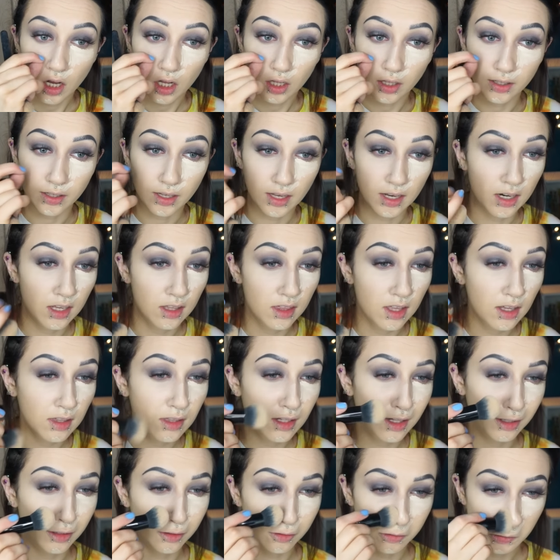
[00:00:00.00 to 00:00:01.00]
Like
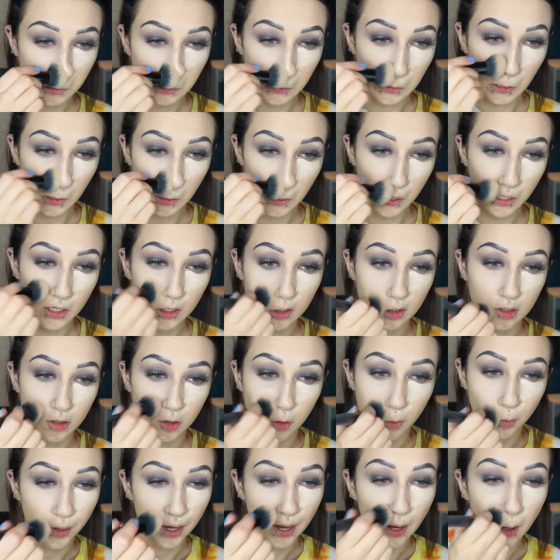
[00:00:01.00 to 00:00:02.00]
anything that looks good is
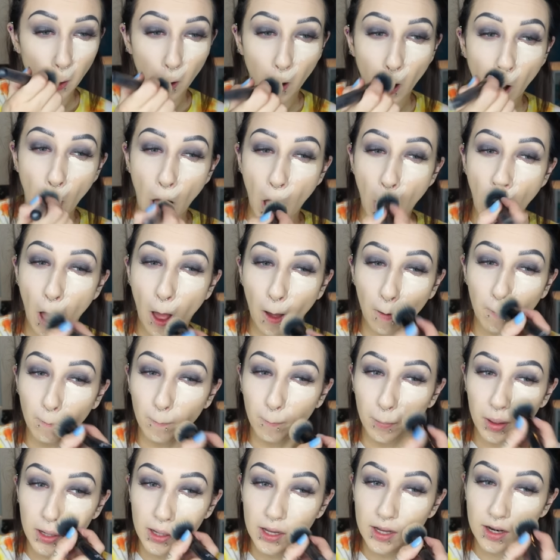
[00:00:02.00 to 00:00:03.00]
sold out.
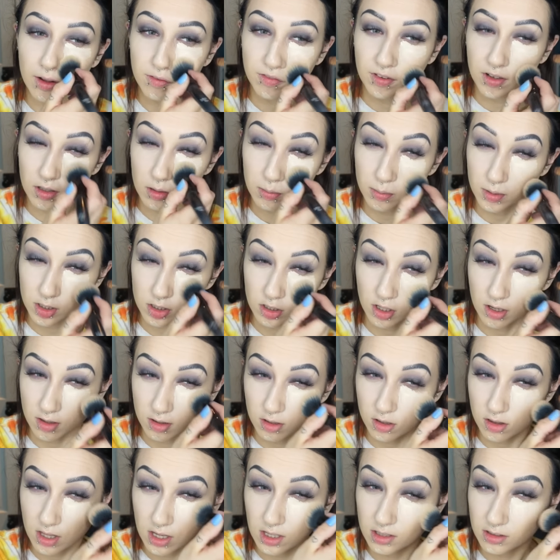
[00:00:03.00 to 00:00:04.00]
But I found a bunch of
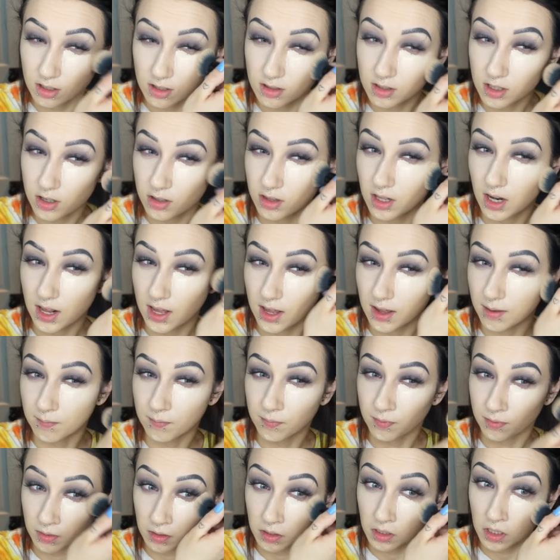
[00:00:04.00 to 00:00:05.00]
other things on there that
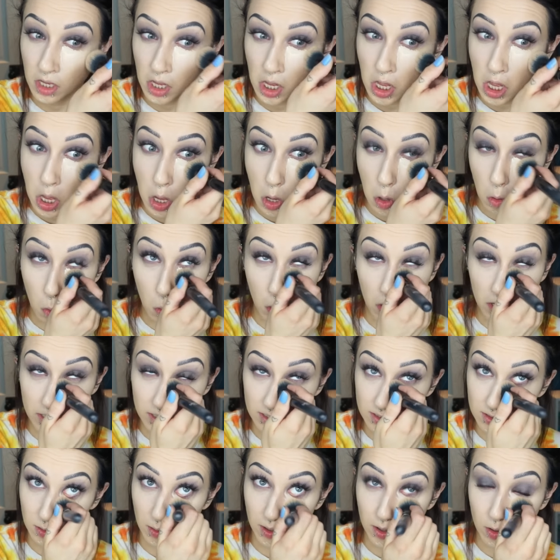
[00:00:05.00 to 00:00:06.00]
I
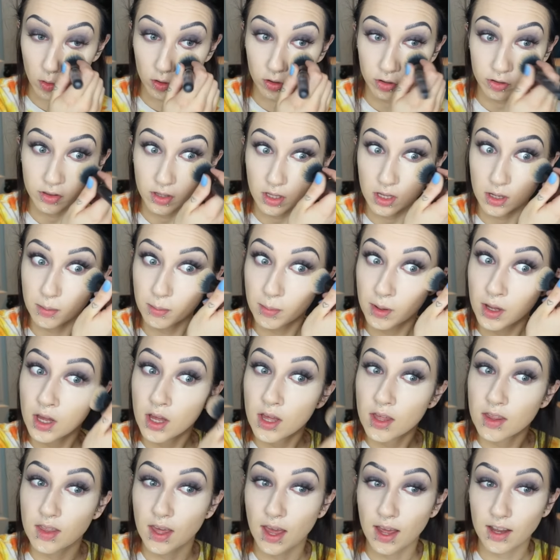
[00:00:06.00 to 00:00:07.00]
wanted, so I ordered them.
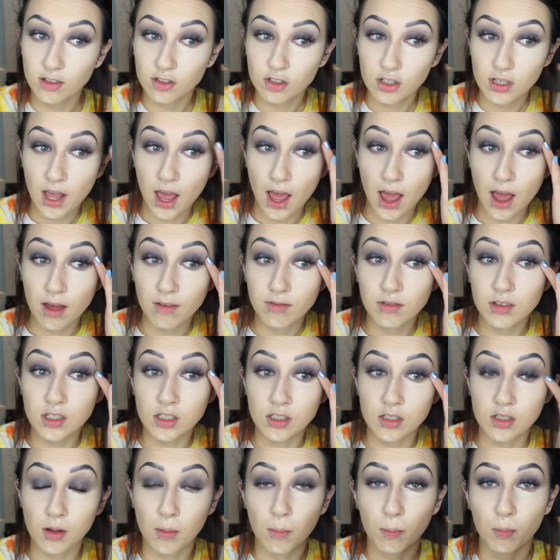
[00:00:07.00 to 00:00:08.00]
They actually have
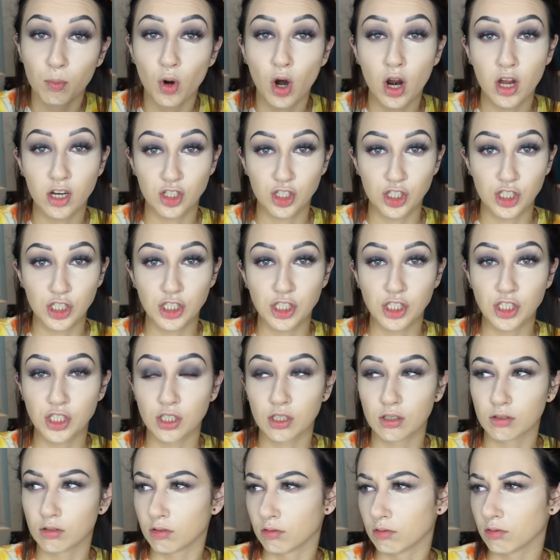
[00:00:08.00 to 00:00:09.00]
these brushes.
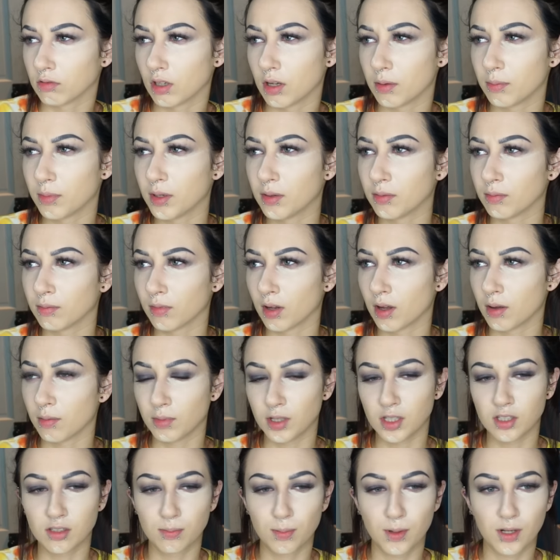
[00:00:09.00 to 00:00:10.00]
I
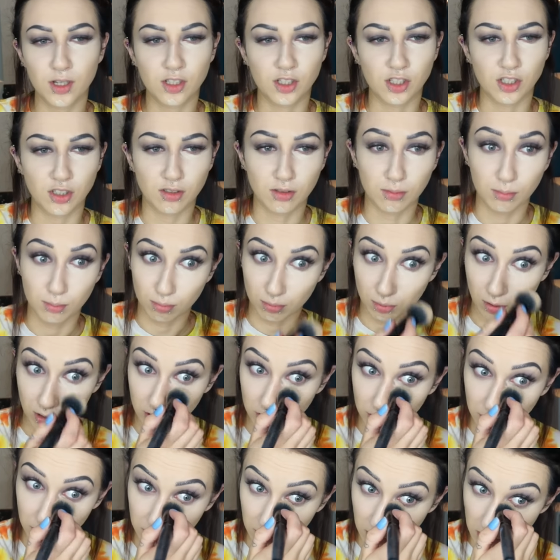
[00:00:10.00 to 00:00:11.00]
mean sponges,
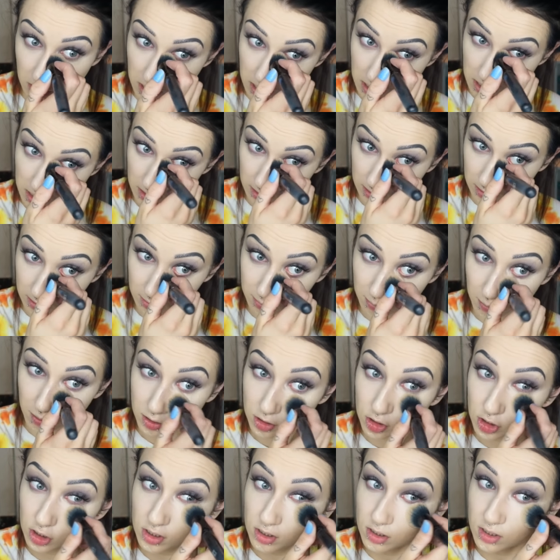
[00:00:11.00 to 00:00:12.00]
brushes. These
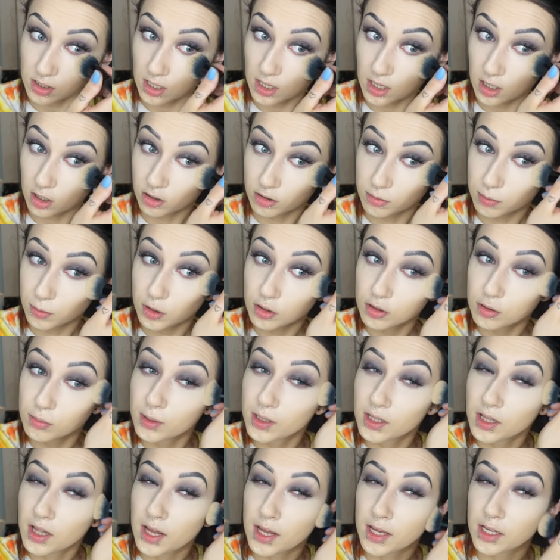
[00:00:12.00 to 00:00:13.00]
sponges that are supposed to
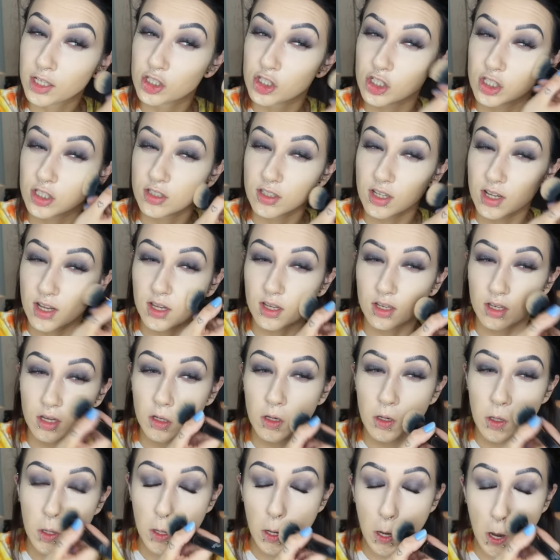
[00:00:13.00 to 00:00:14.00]
be like just
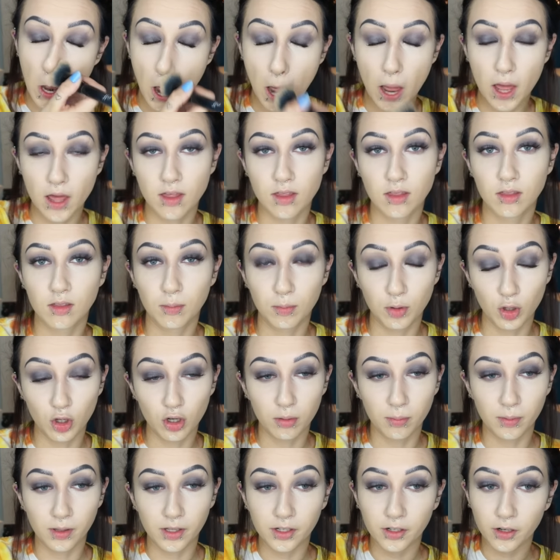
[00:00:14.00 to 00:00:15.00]
like the
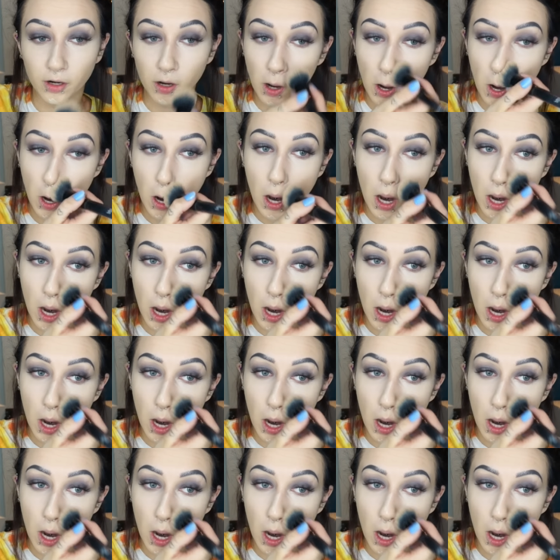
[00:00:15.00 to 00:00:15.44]
beauty blender.